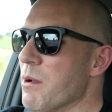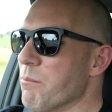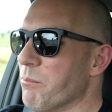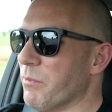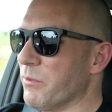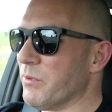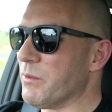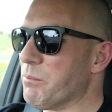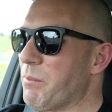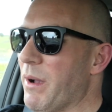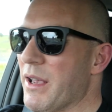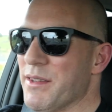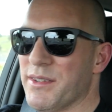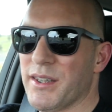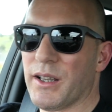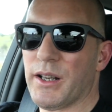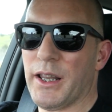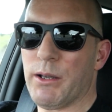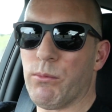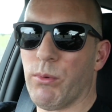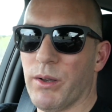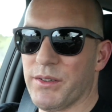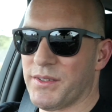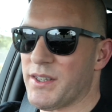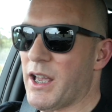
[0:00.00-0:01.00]
And
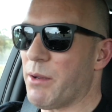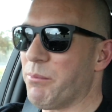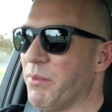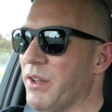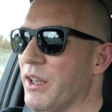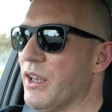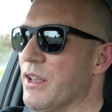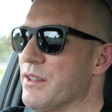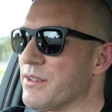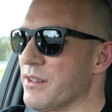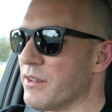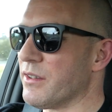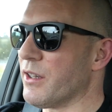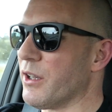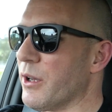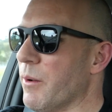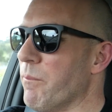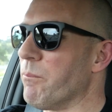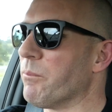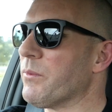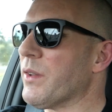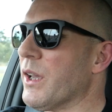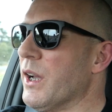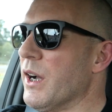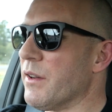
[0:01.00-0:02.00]
basically what's happening is
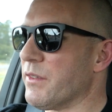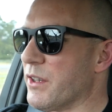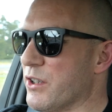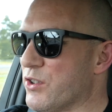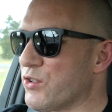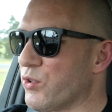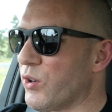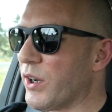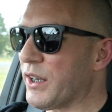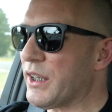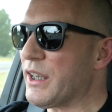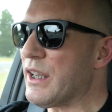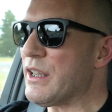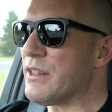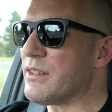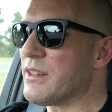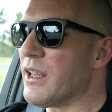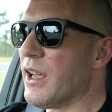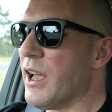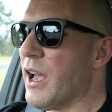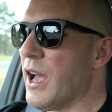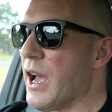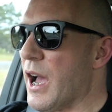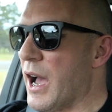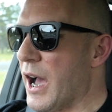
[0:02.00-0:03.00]
the truck is
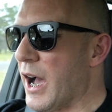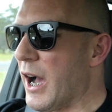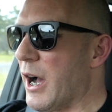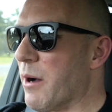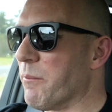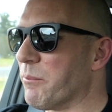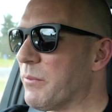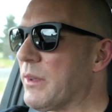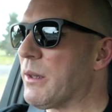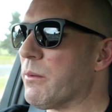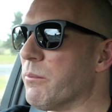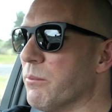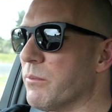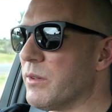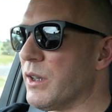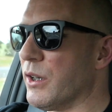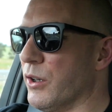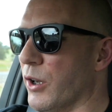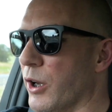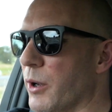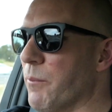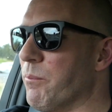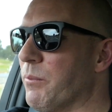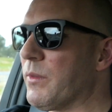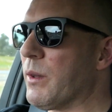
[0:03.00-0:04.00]

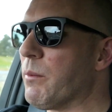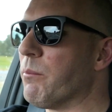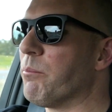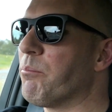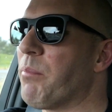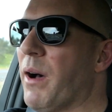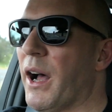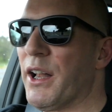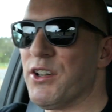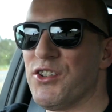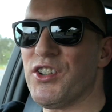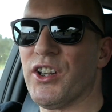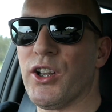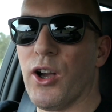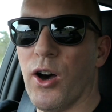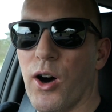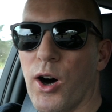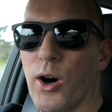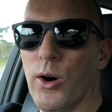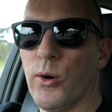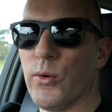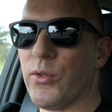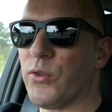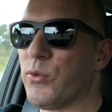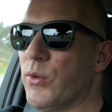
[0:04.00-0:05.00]
punching a
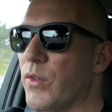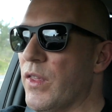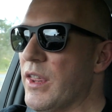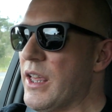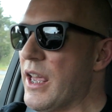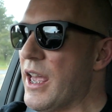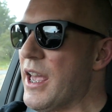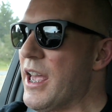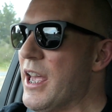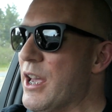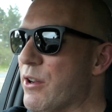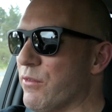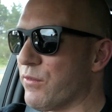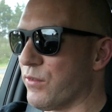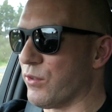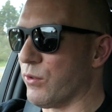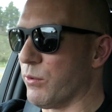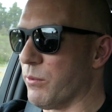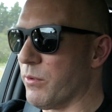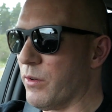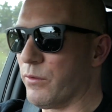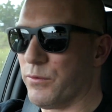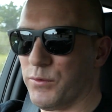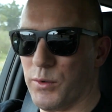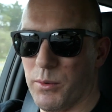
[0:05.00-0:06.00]
hole through the air
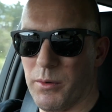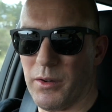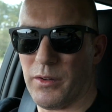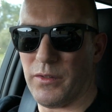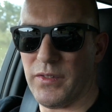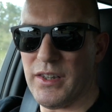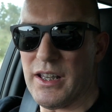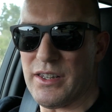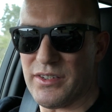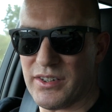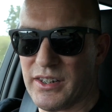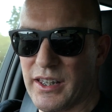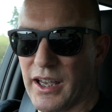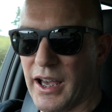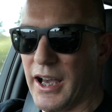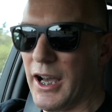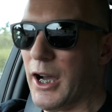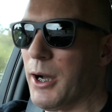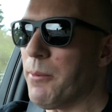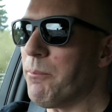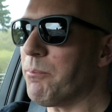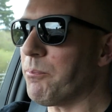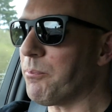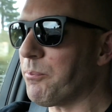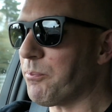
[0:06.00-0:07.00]
for this
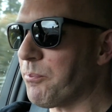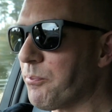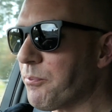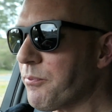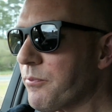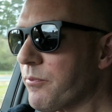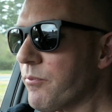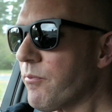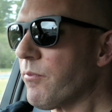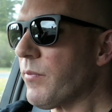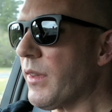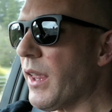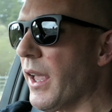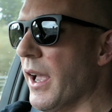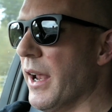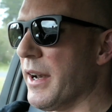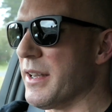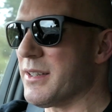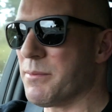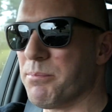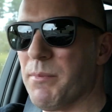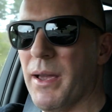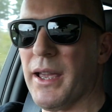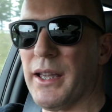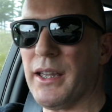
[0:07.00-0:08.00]
car, and
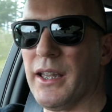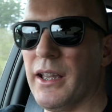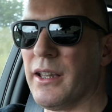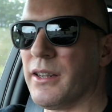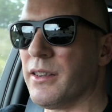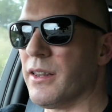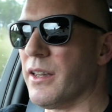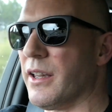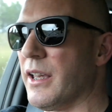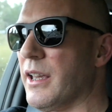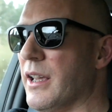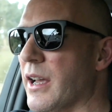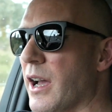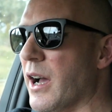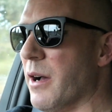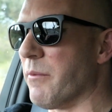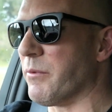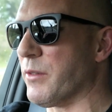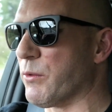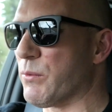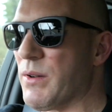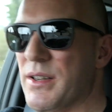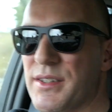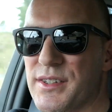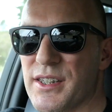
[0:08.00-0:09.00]
it's making
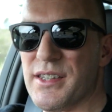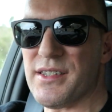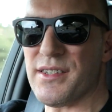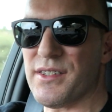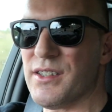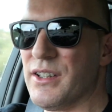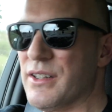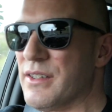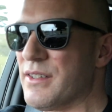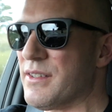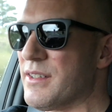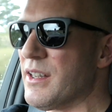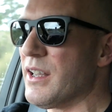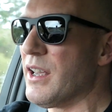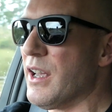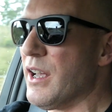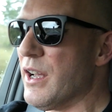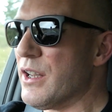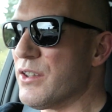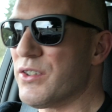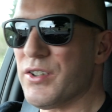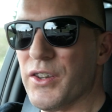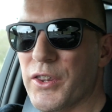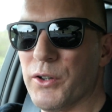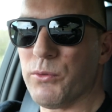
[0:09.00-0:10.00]
the resistance
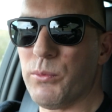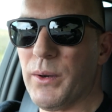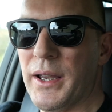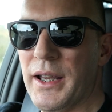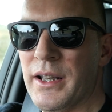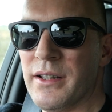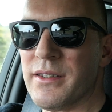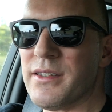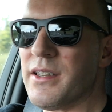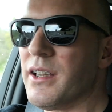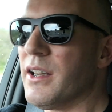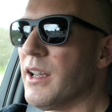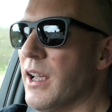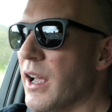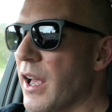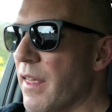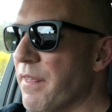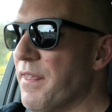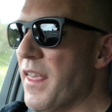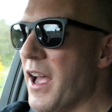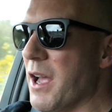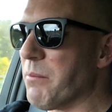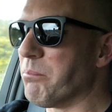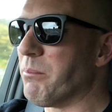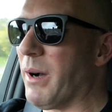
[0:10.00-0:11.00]
to the wind
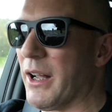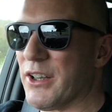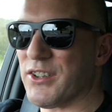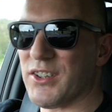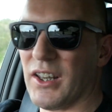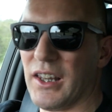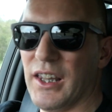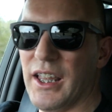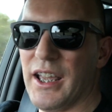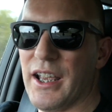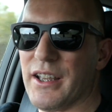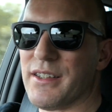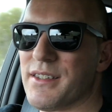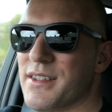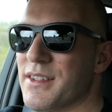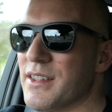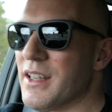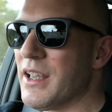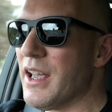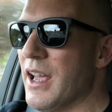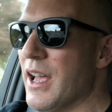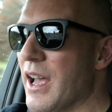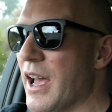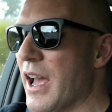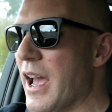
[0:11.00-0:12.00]
that much less.
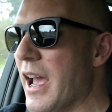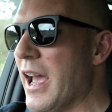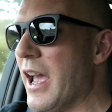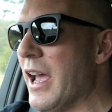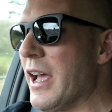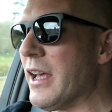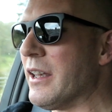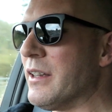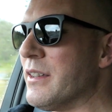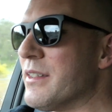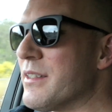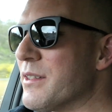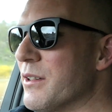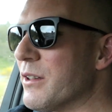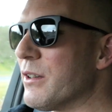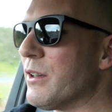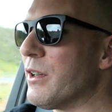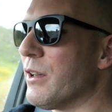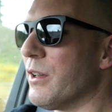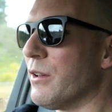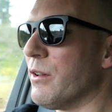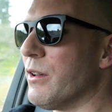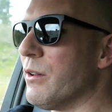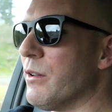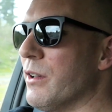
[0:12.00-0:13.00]
And
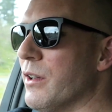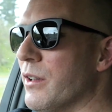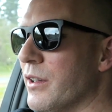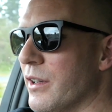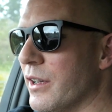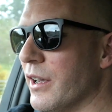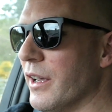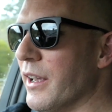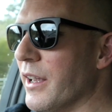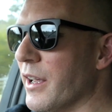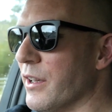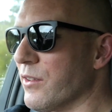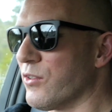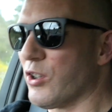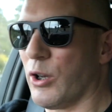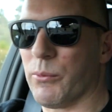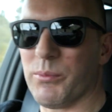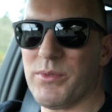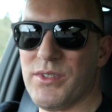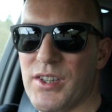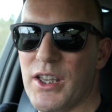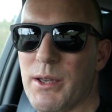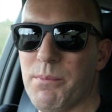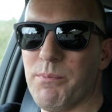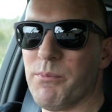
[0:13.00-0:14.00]

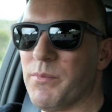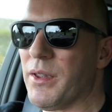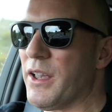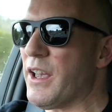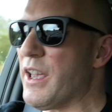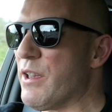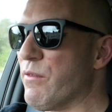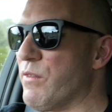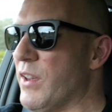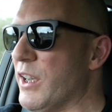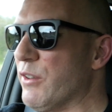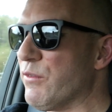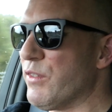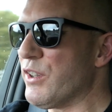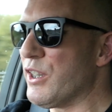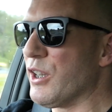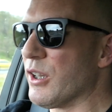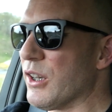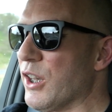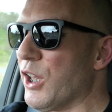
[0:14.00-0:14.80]
top tip, if ever you're